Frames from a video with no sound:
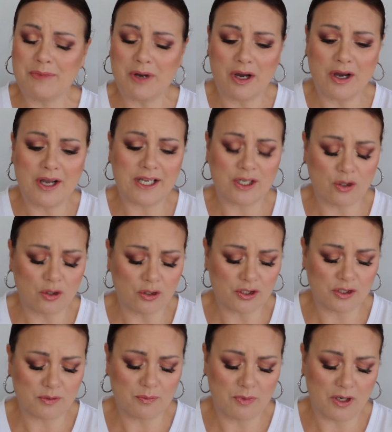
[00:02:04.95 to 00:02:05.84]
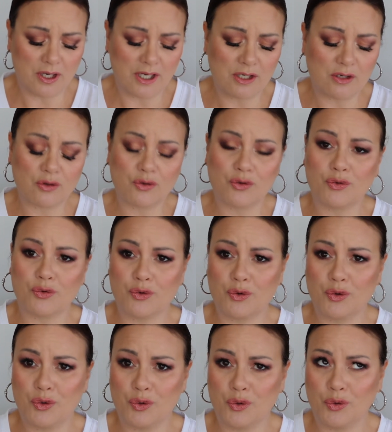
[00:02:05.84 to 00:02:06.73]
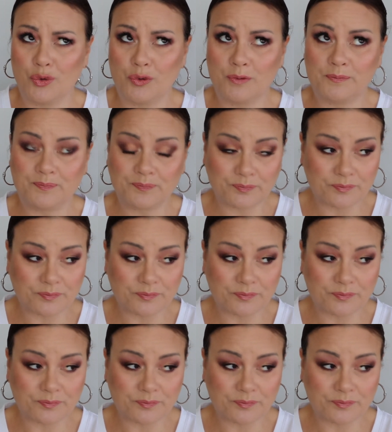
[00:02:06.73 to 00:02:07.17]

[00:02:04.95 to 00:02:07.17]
I got mine through